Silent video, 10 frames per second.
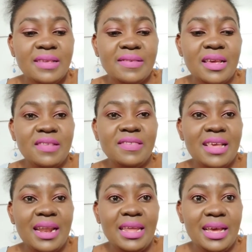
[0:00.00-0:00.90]

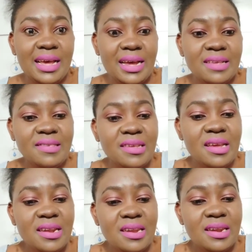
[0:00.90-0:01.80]
salicylic
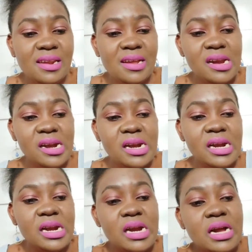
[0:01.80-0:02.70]
acid,
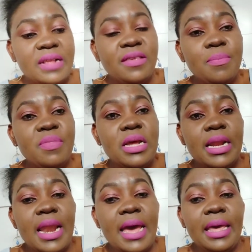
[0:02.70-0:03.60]

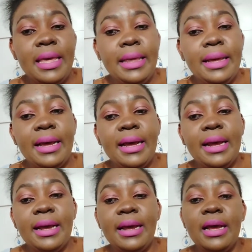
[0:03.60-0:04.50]
something like
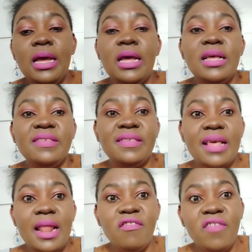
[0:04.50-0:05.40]

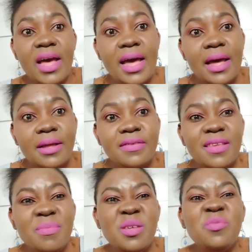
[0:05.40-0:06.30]
sulfur,
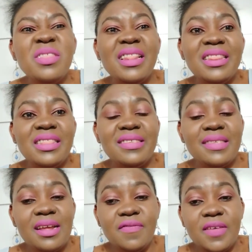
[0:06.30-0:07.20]
something with
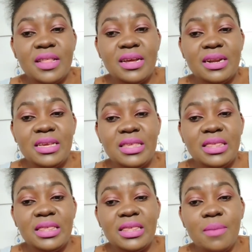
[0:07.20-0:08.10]
sulfur, there is
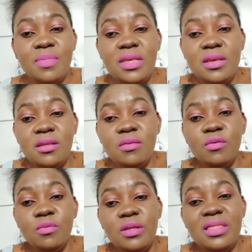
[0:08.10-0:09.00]
something
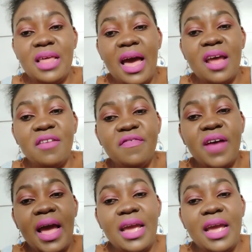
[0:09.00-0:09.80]
with alpha